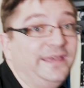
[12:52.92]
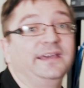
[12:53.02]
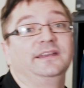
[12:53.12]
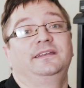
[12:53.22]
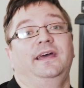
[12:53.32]
we
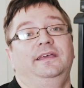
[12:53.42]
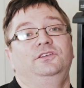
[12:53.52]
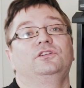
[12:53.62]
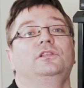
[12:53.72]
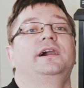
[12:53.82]
can
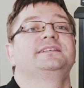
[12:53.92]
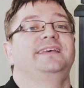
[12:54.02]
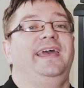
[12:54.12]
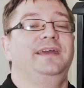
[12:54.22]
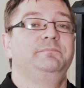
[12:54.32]

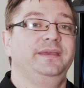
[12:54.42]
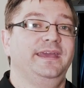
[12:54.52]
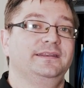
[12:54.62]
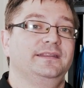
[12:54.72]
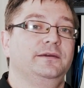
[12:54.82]
utilize
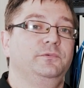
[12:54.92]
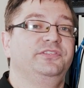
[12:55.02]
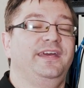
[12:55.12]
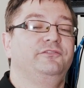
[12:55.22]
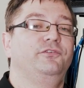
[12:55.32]
NBN
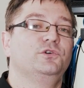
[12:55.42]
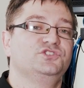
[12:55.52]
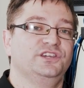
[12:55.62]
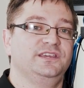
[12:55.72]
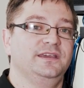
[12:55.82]
with
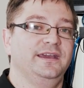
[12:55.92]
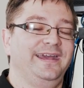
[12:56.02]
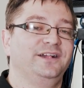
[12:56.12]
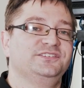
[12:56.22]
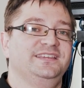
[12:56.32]
4G
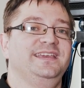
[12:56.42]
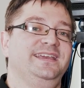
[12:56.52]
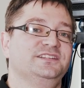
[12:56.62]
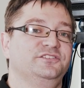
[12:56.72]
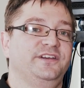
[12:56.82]

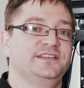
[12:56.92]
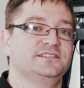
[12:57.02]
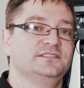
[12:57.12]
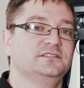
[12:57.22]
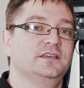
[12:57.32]
LTE
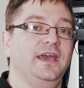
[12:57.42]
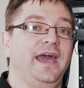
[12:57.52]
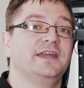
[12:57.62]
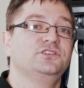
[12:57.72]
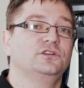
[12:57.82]
interfaces
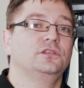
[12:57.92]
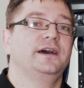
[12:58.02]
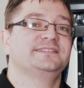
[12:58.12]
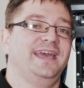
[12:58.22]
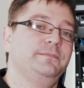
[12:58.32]
and
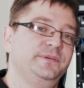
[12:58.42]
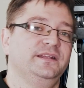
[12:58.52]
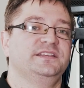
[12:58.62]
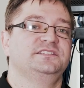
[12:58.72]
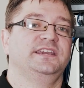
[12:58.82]
utilize
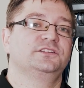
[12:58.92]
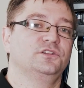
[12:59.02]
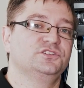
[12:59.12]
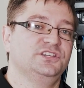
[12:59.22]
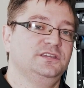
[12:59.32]
MPLS
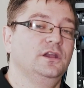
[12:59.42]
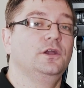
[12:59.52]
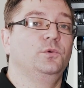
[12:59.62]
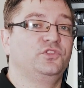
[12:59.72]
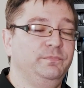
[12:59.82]
technology
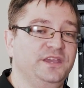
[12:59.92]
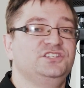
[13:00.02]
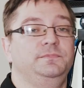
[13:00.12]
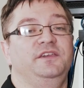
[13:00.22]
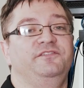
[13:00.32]
with
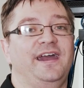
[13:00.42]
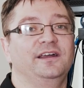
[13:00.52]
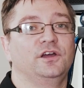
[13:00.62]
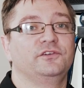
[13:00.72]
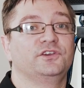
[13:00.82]
BGP
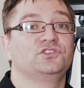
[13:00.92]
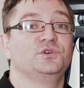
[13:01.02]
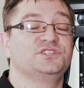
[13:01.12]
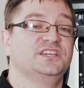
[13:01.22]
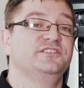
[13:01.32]
failover
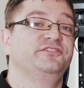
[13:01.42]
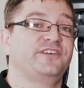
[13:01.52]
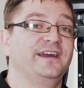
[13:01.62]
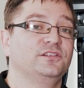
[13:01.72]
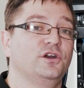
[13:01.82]
to achieve
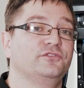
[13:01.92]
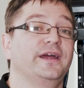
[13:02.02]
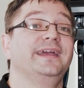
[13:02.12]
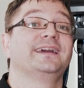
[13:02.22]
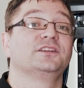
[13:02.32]

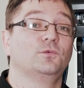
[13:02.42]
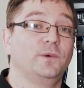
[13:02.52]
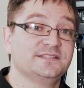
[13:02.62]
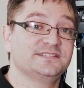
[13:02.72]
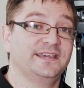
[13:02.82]
failover in under one